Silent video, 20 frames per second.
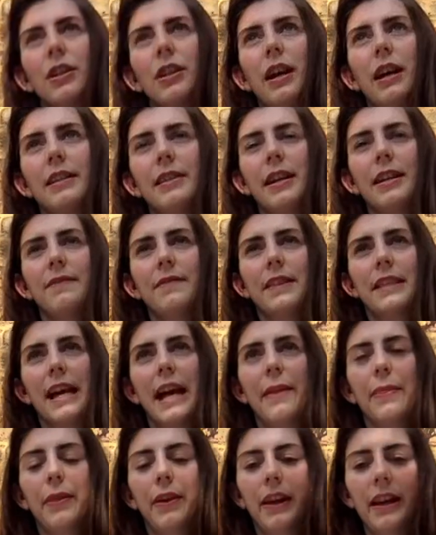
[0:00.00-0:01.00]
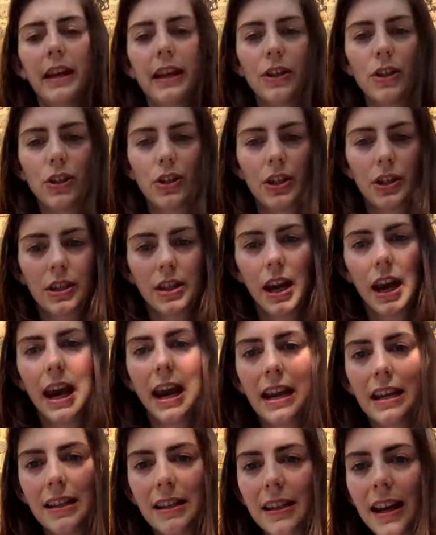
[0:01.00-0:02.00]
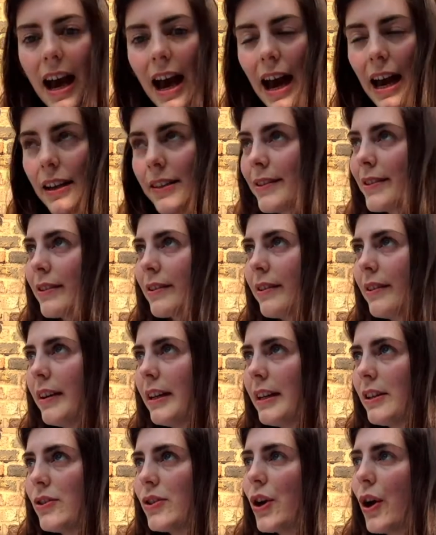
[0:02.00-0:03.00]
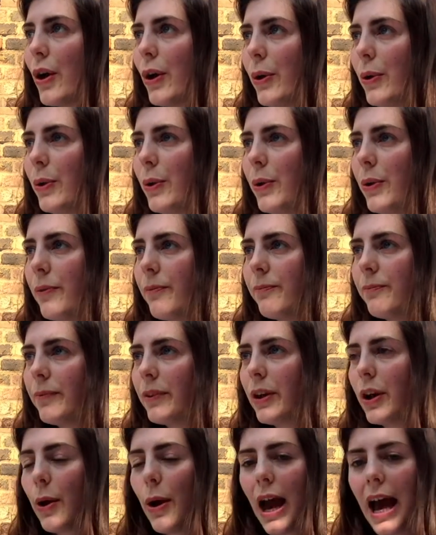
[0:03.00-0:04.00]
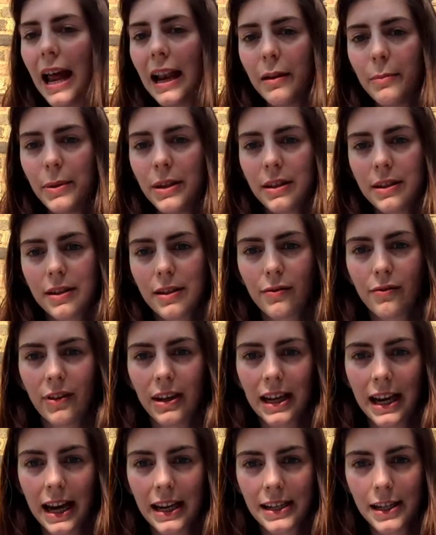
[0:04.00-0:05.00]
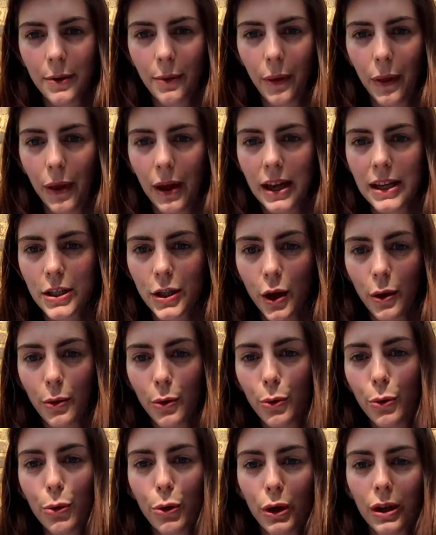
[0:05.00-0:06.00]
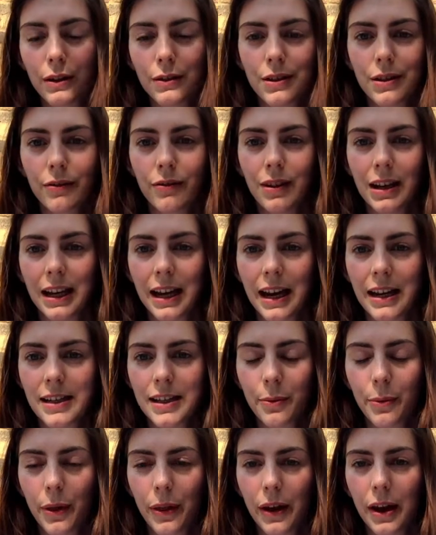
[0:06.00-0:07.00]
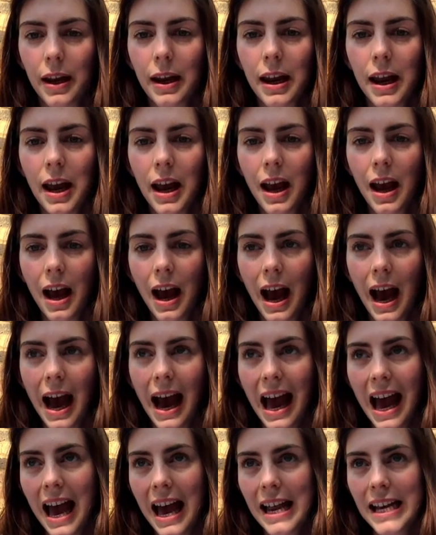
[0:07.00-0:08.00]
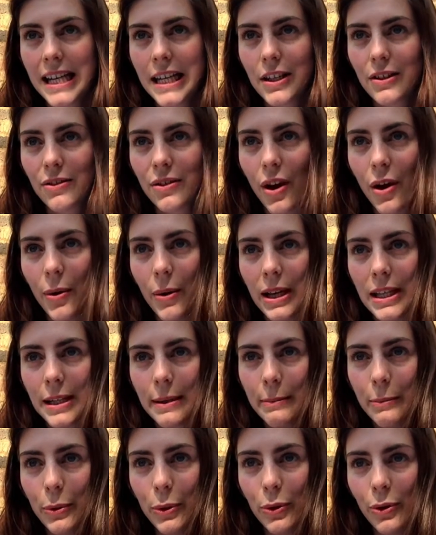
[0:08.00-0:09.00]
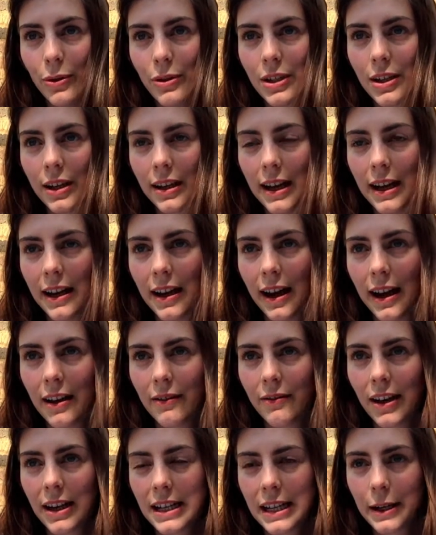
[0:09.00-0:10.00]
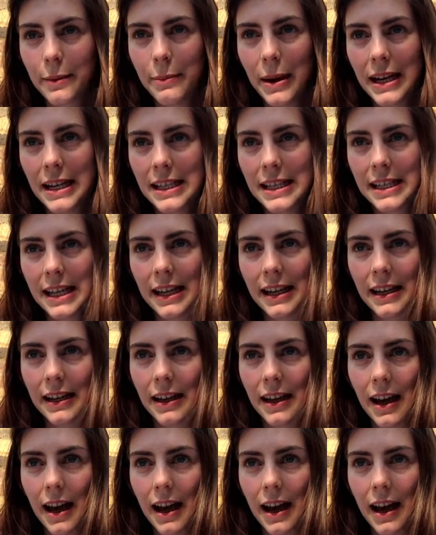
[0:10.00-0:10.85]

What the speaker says: as I've said, that each taste has its own, elements affiliated with it, its own organs affiliated with it. And so it's important in Ayurvedic medicine